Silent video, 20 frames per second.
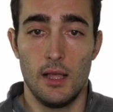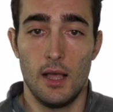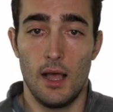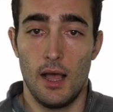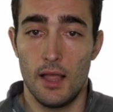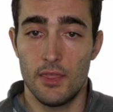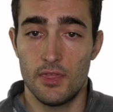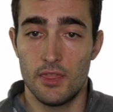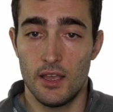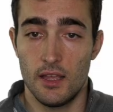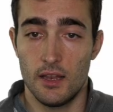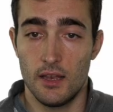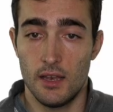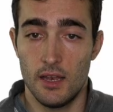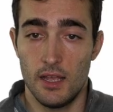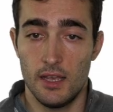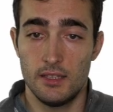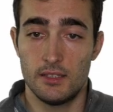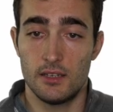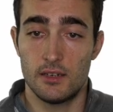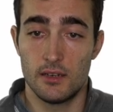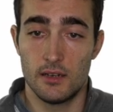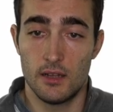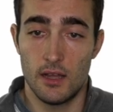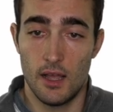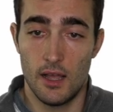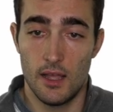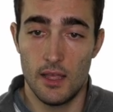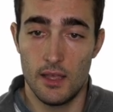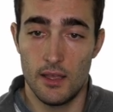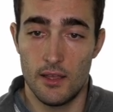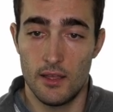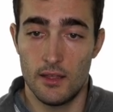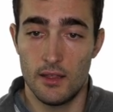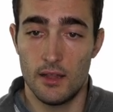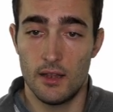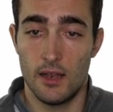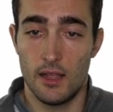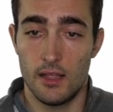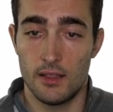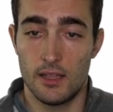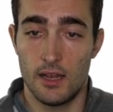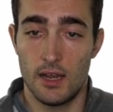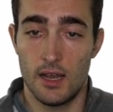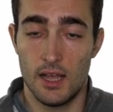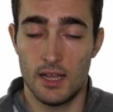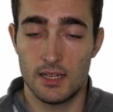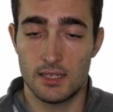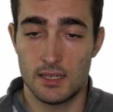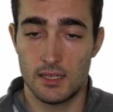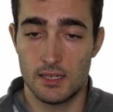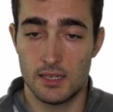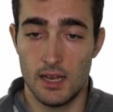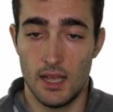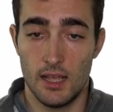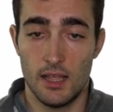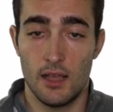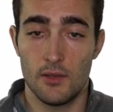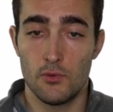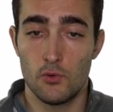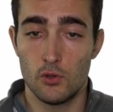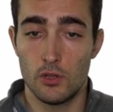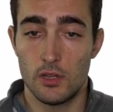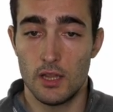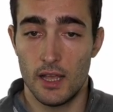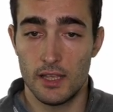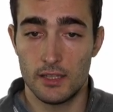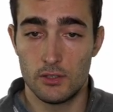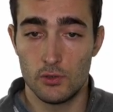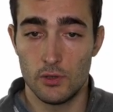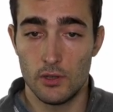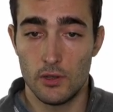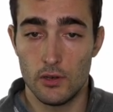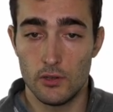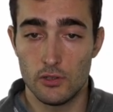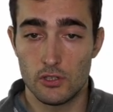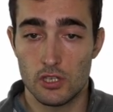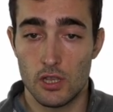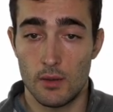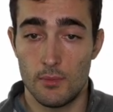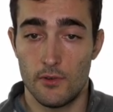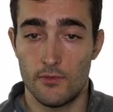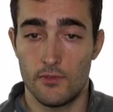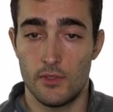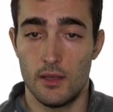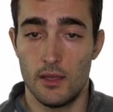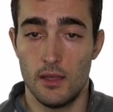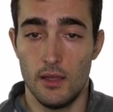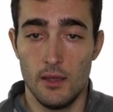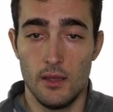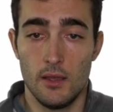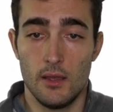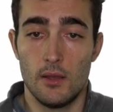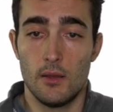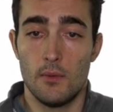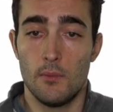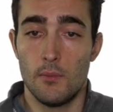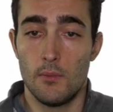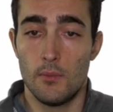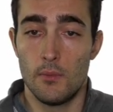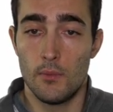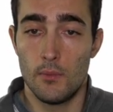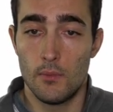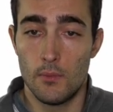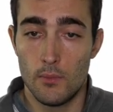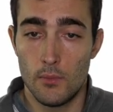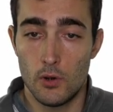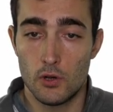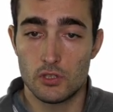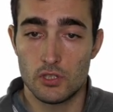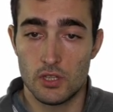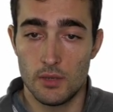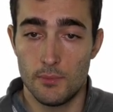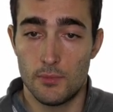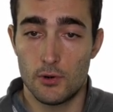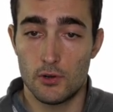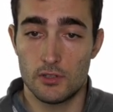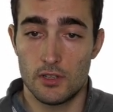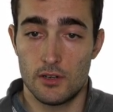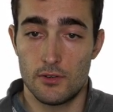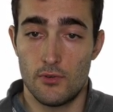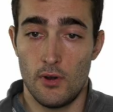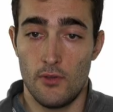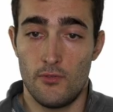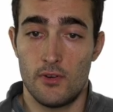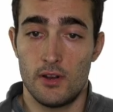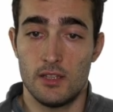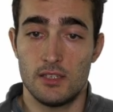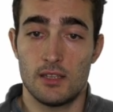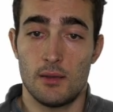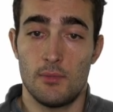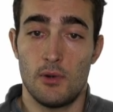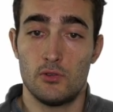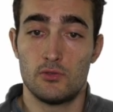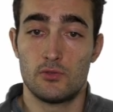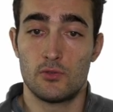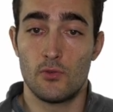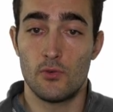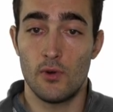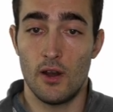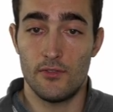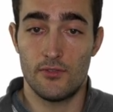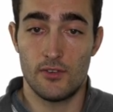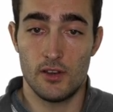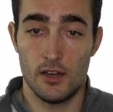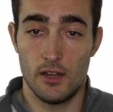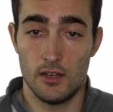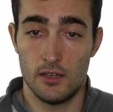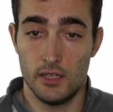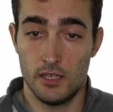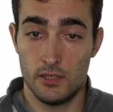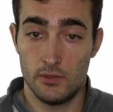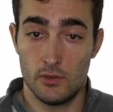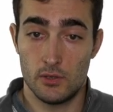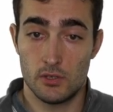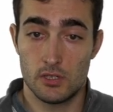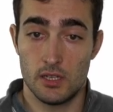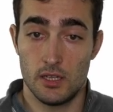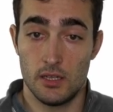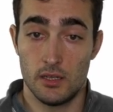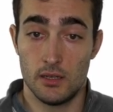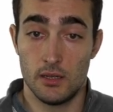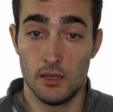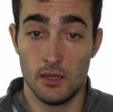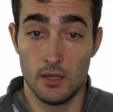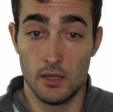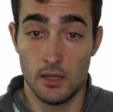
And then later, the last slide, I would like to include some of the most important reference about graph neural networks in